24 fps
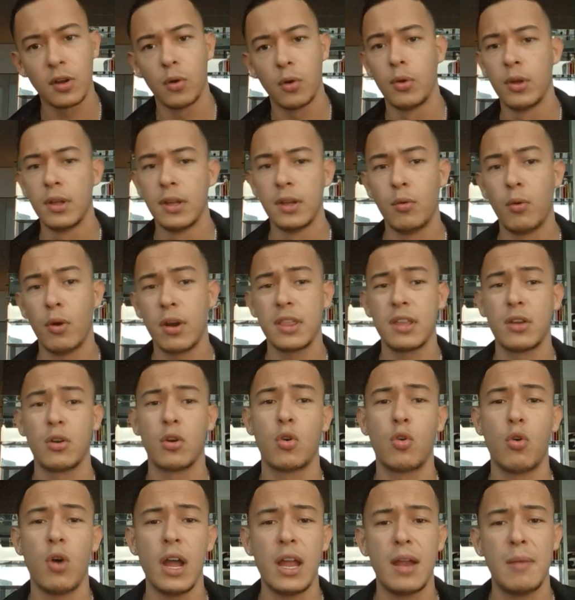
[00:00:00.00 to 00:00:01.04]
So what
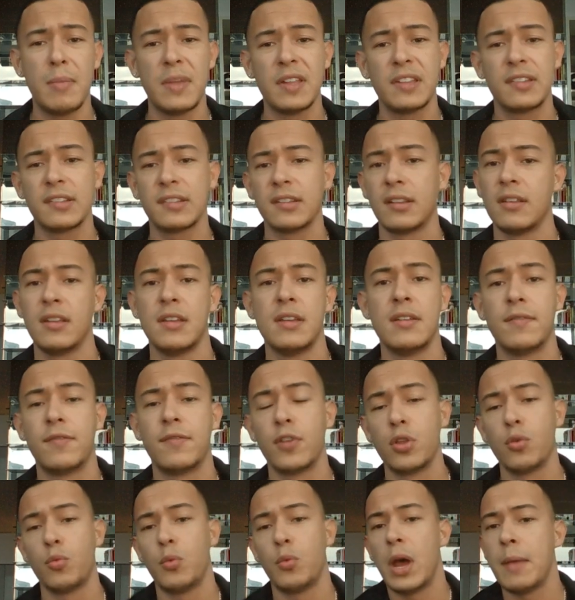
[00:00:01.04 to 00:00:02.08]
are the requirements
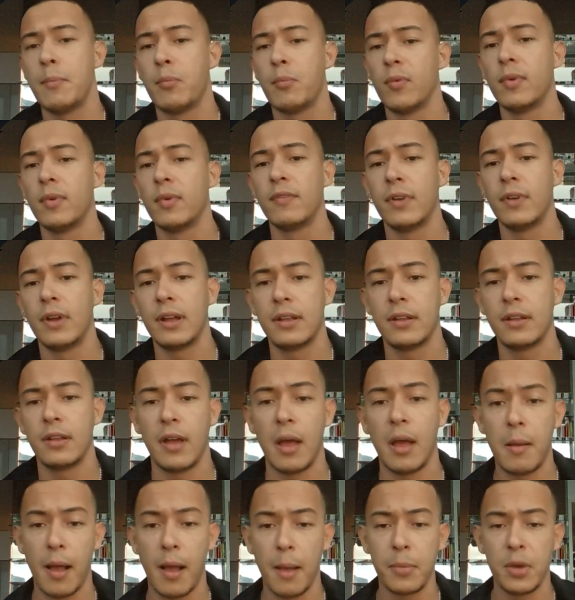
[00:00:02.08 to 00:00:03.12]
for the web?
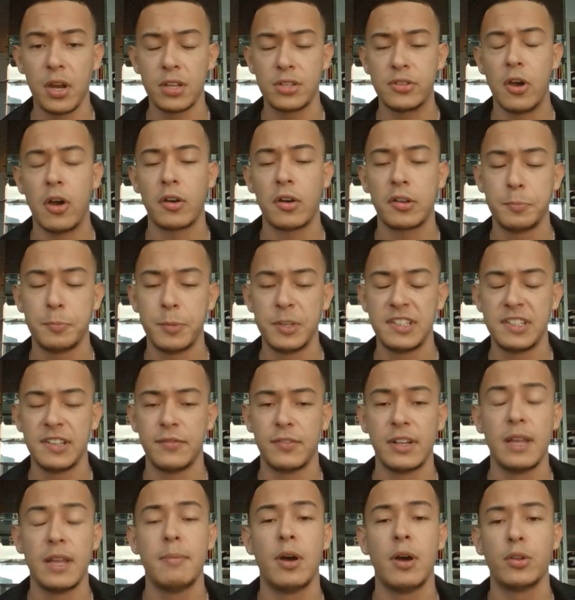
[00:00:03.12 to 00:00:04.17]
I'm going to talk
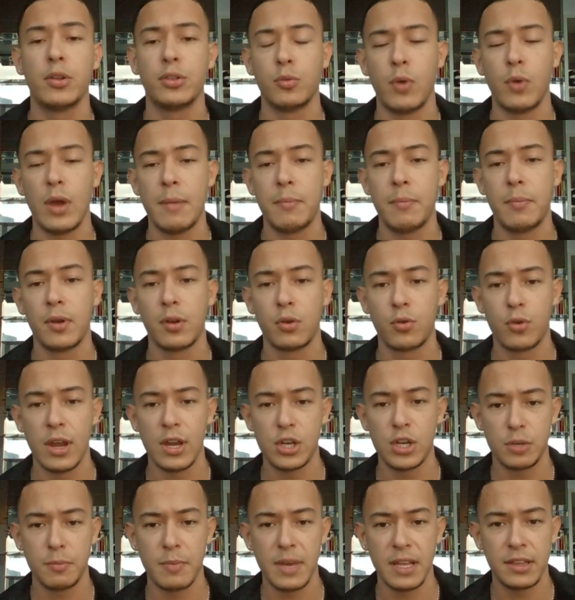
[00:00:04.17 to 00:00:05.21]
specifically about the
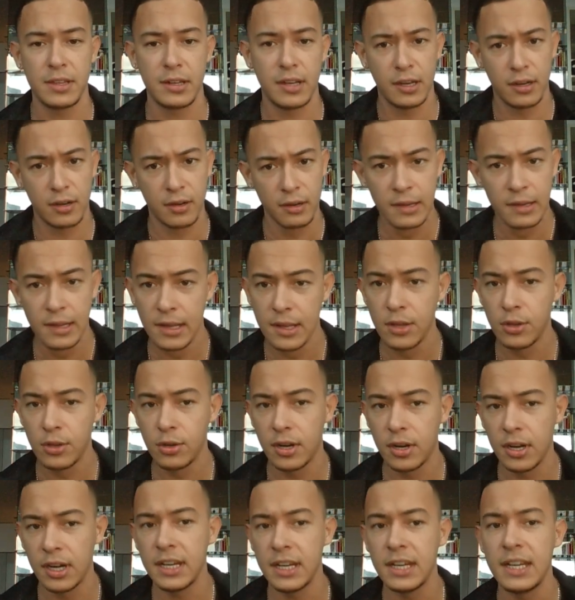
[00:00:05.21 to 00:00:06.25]
web creation method here.
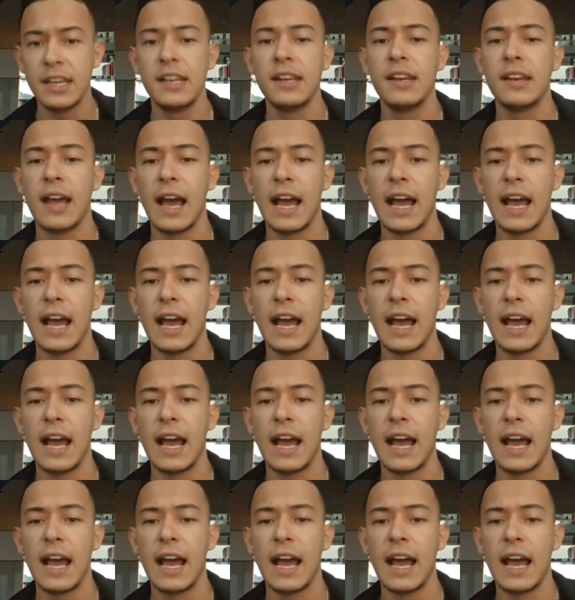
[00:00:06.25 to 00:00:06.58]
You're going to